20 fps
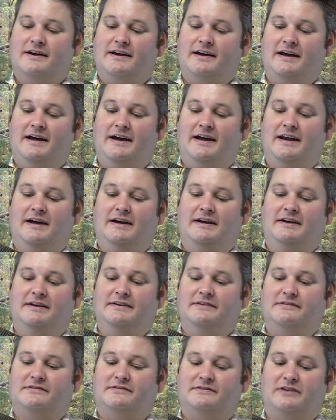It
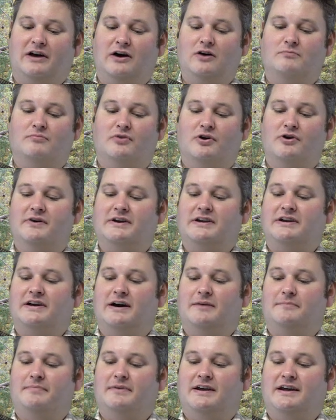is Stone Brewing
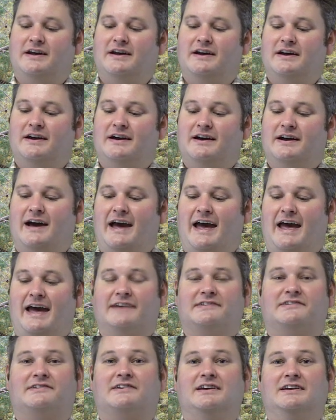Company,
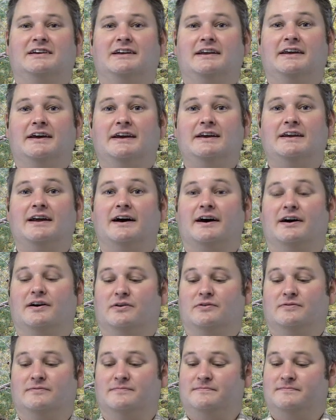
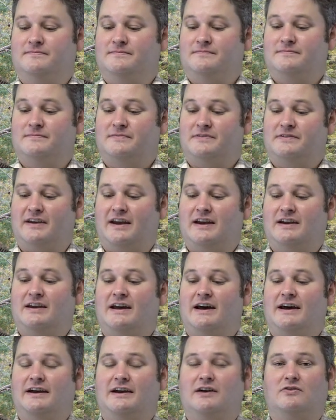Escondido, San
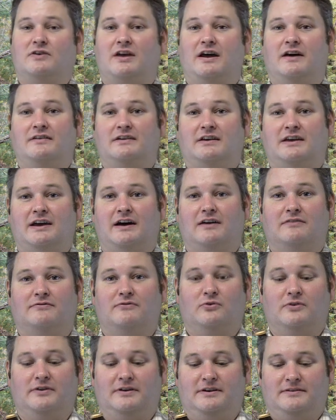Diego County,
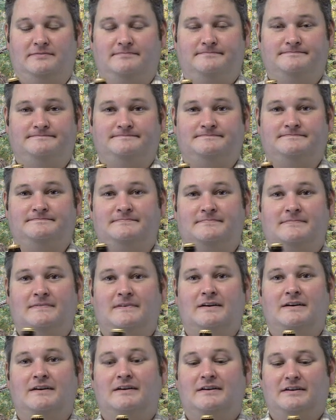California.
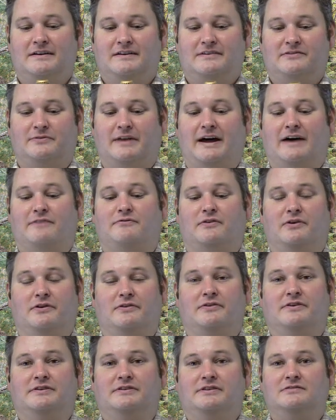So without
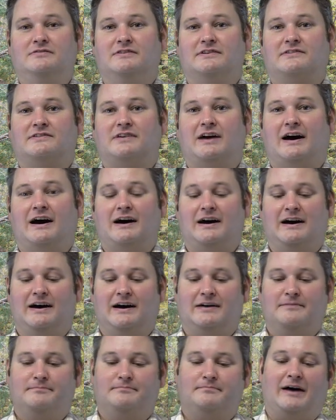further ado, let's
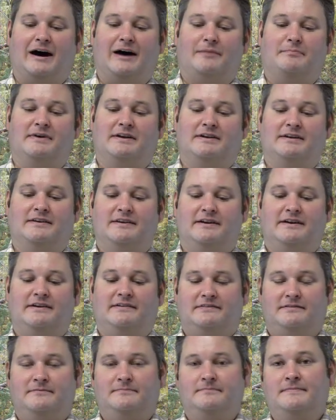uh, pop into
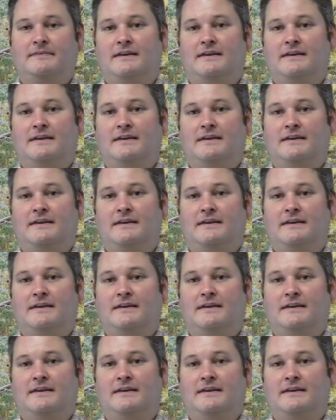this.